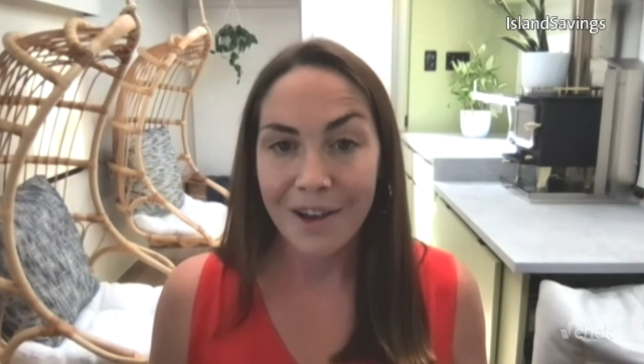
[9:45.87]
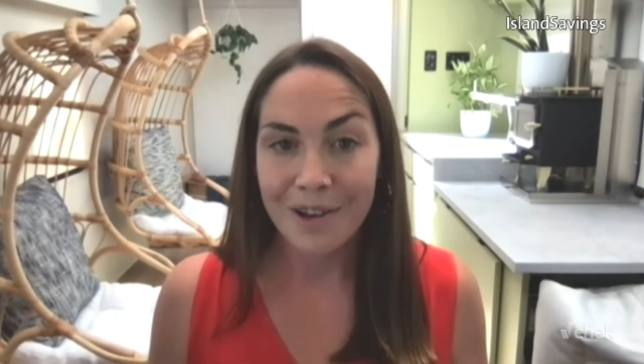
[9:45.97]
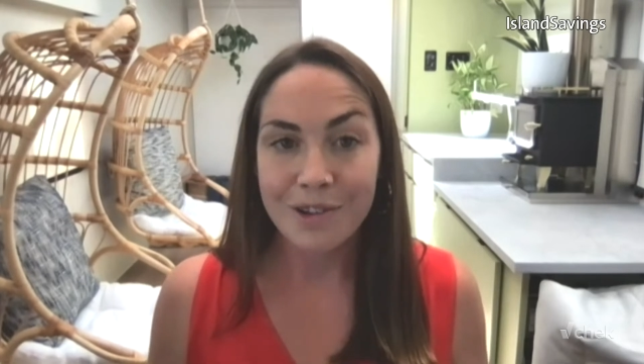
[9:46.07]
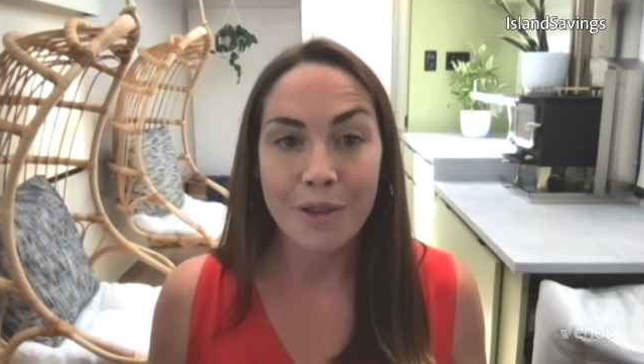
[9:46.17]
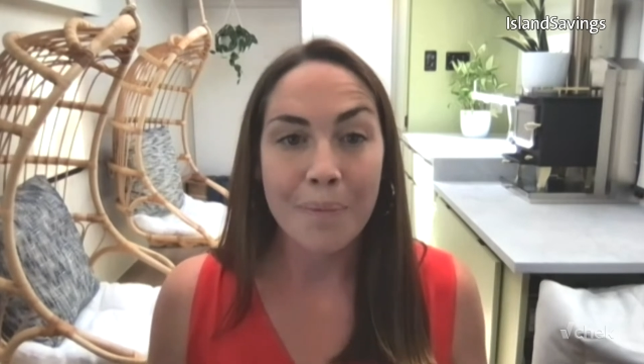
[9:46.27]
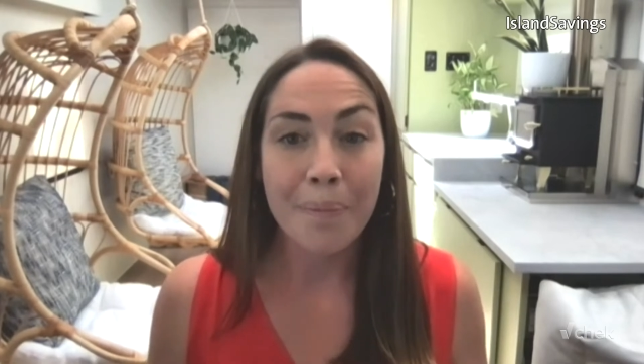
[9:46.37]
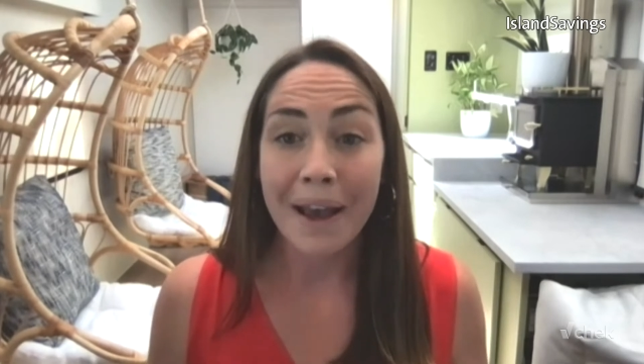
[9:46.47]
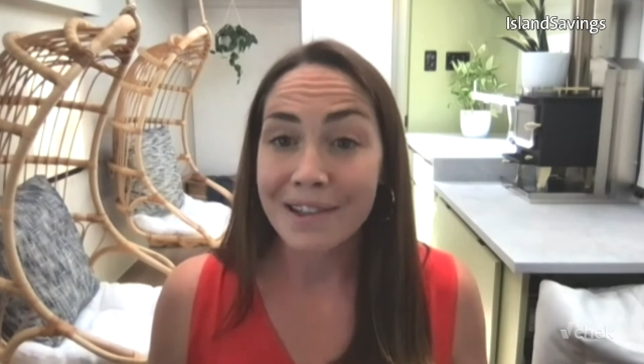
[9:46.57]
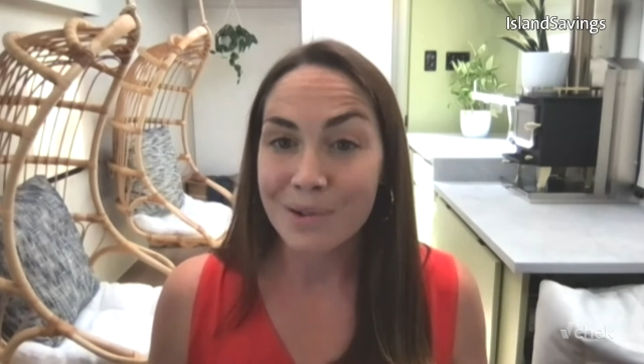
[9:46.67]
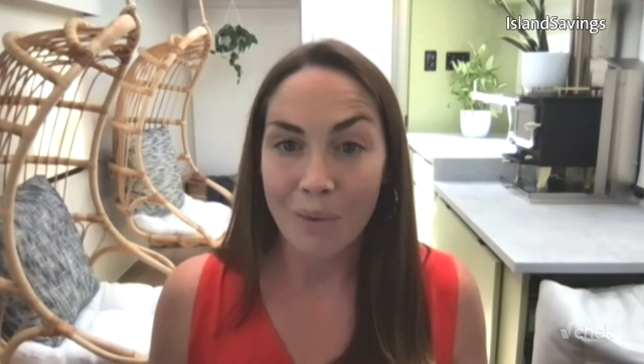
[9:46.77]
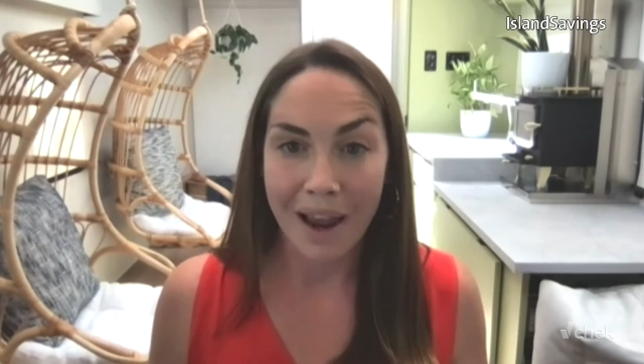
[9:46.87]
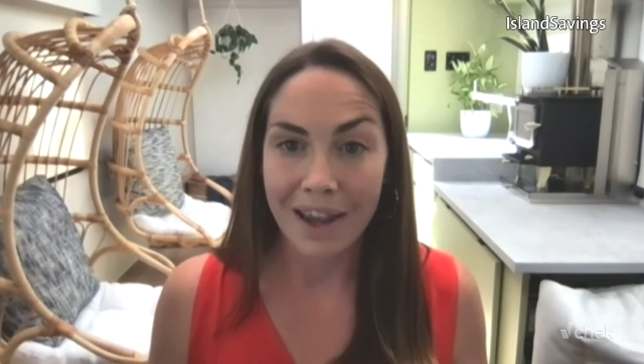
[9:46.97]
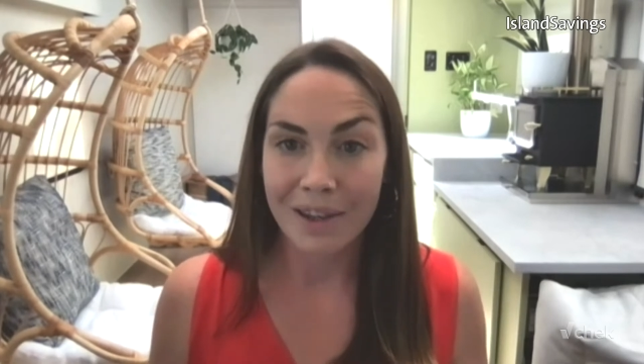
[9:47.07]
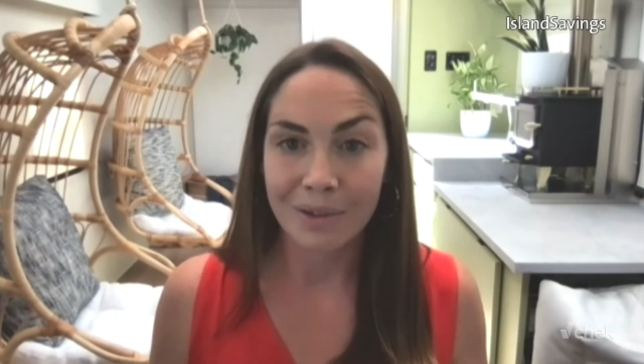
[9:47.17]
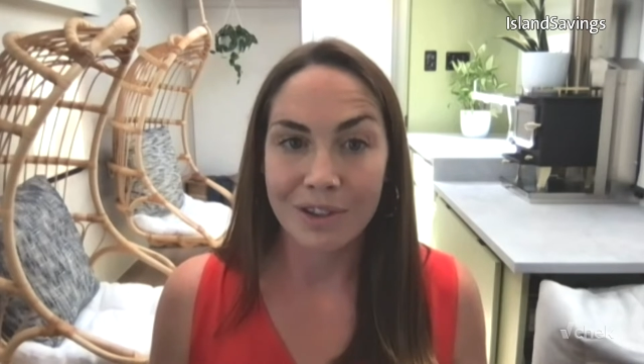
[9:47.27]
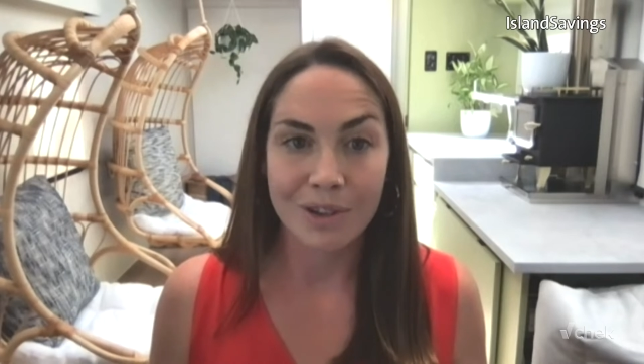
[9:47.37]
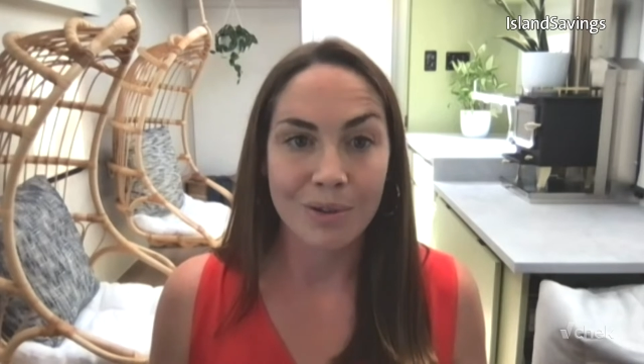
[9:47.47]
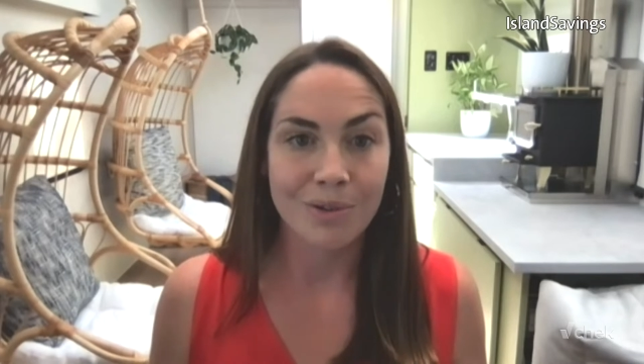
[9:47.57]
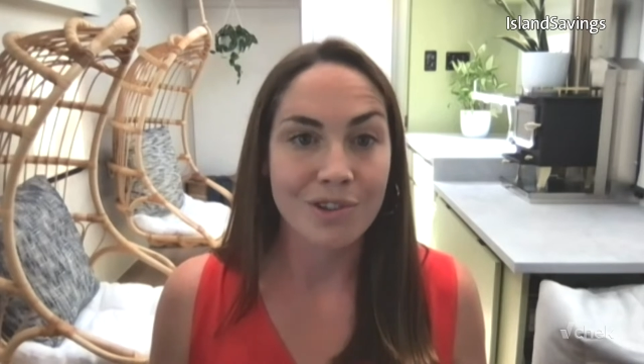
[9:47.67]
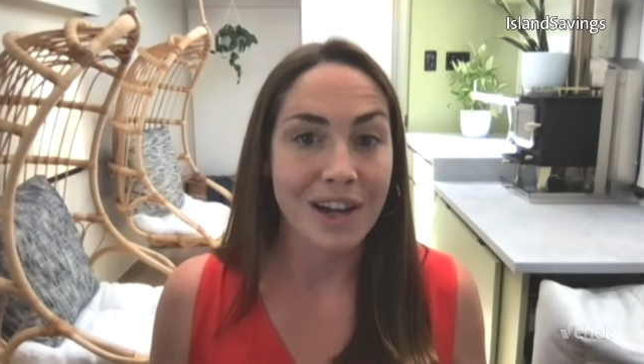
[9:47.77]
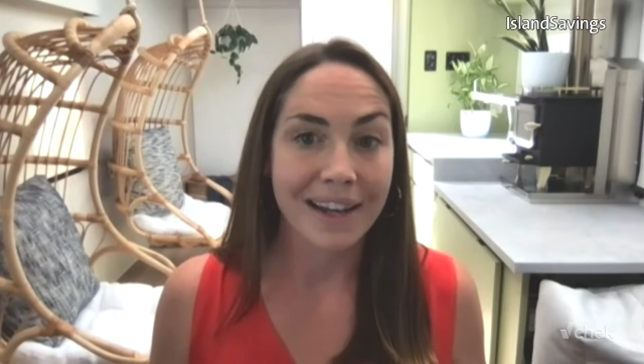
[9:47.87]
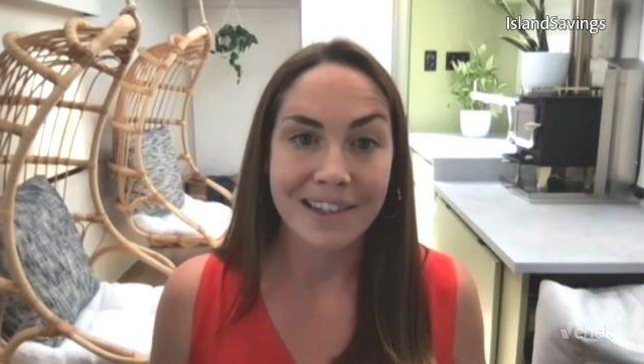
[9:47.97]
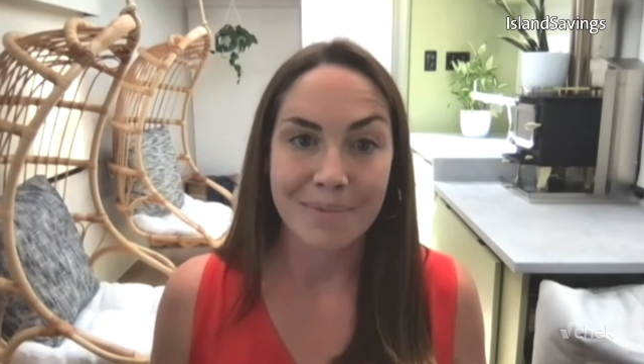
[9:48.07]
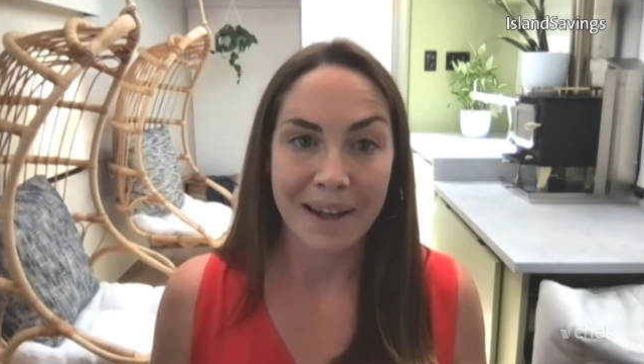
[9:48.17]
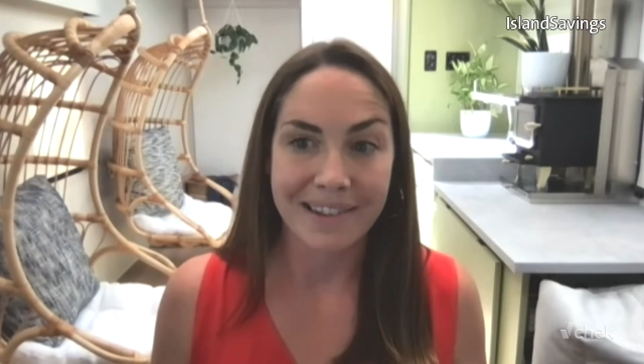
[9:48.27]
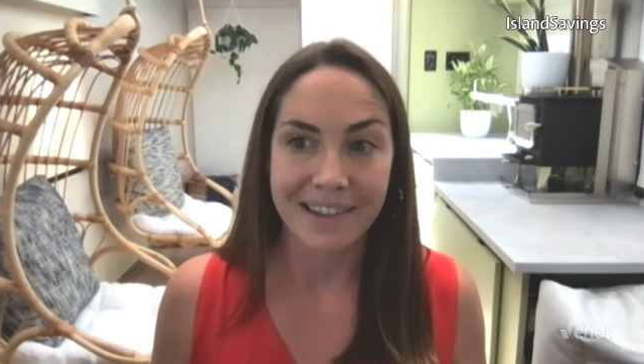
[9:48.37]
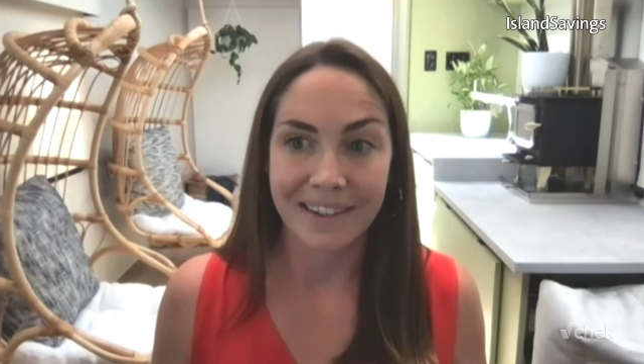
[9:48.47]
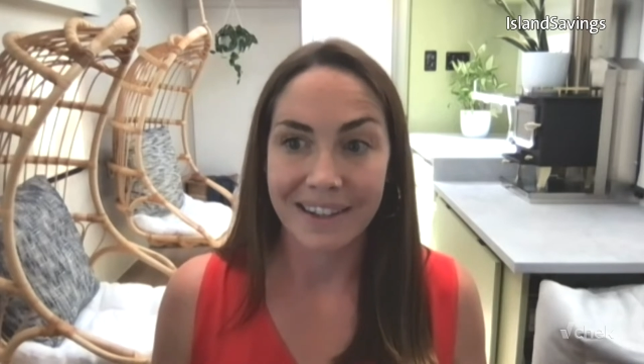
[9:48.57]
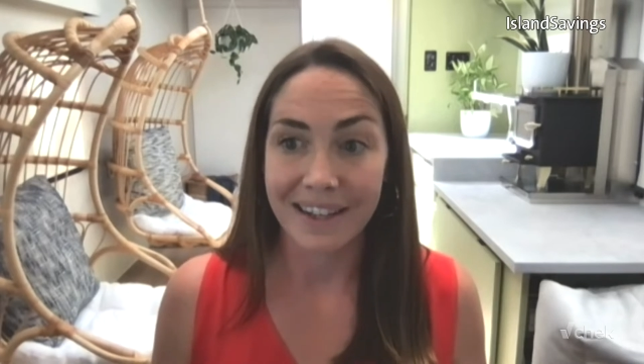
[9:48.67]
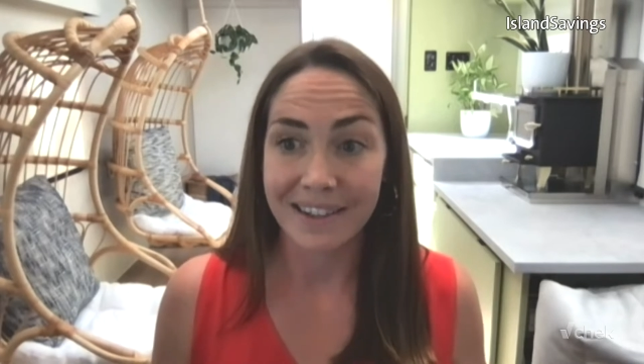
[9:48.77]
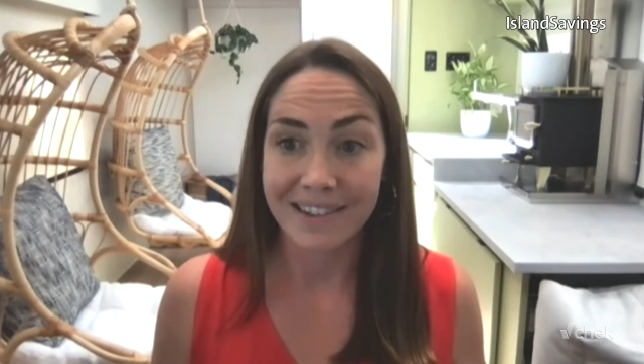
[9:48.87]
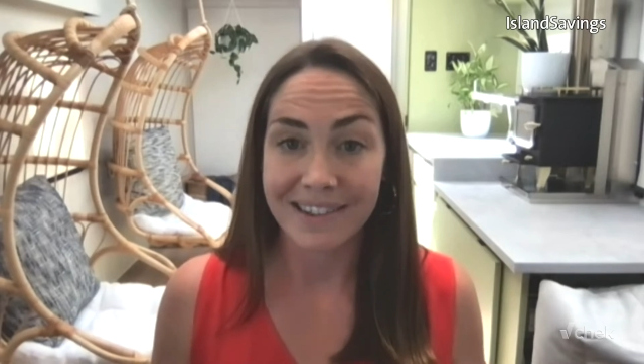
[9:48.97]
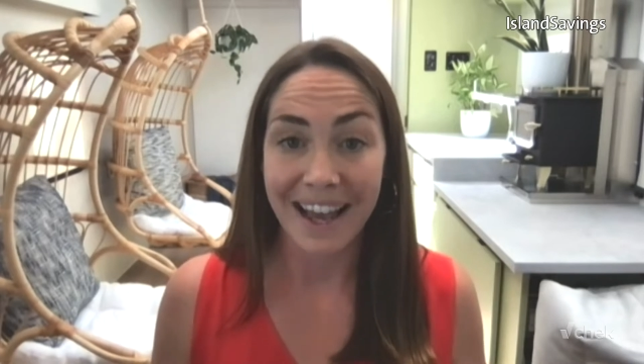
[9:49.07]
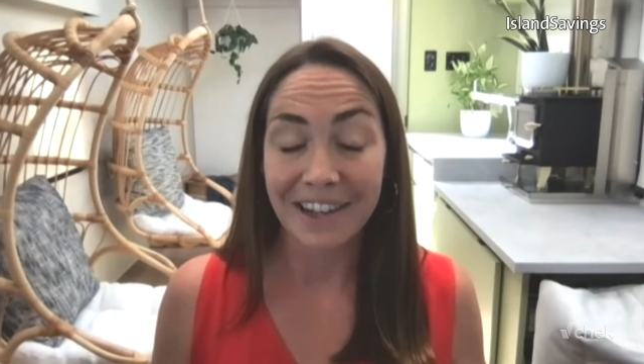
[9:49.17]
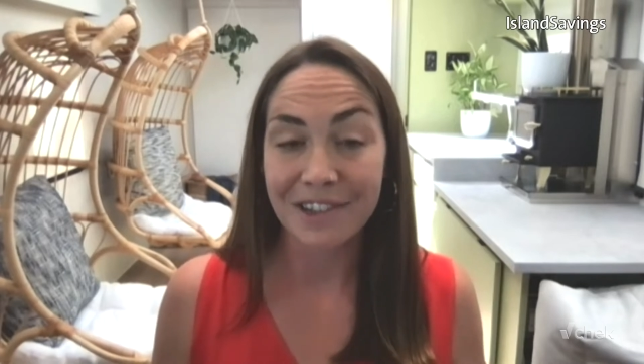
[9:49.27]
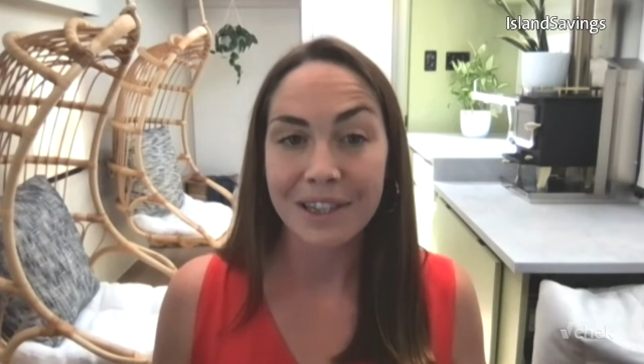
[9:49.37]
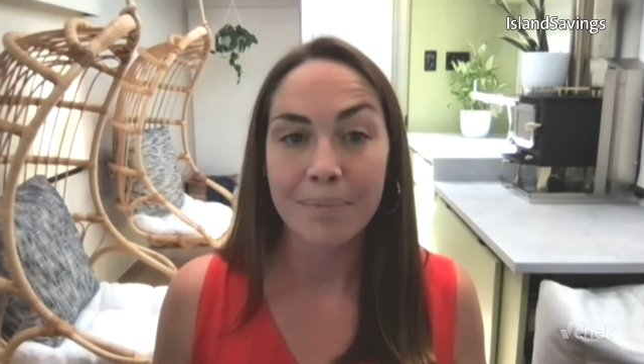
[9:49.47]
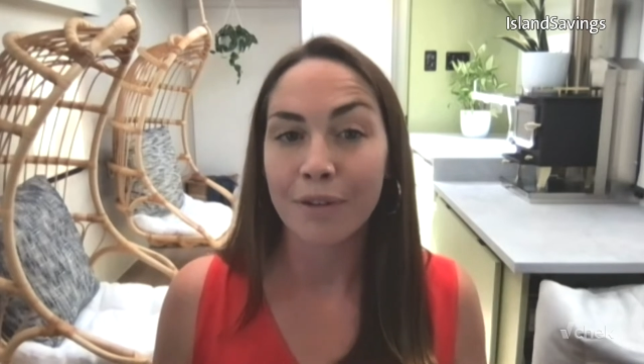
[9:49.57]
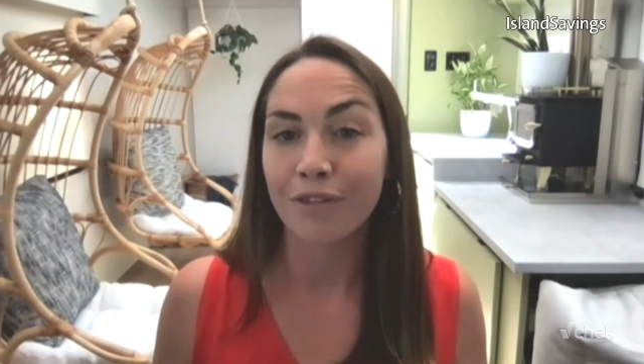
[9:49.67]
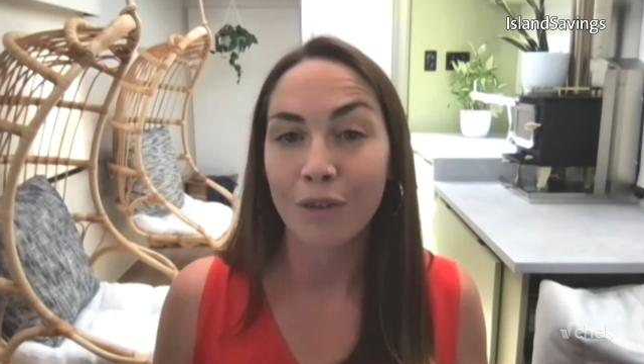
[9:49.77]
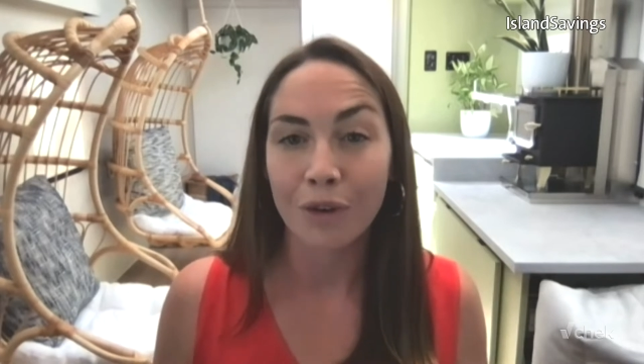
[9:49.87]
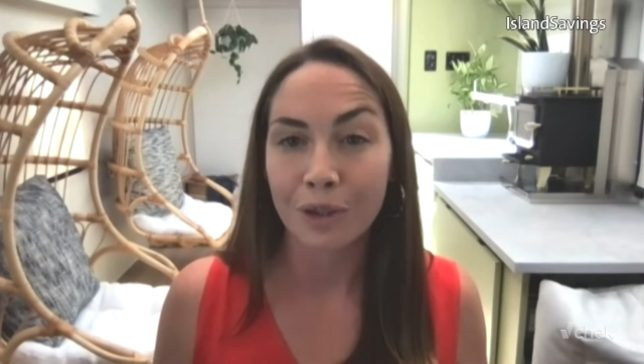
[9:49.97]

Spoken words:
So, the best way you can use Chinese medicine is actually before you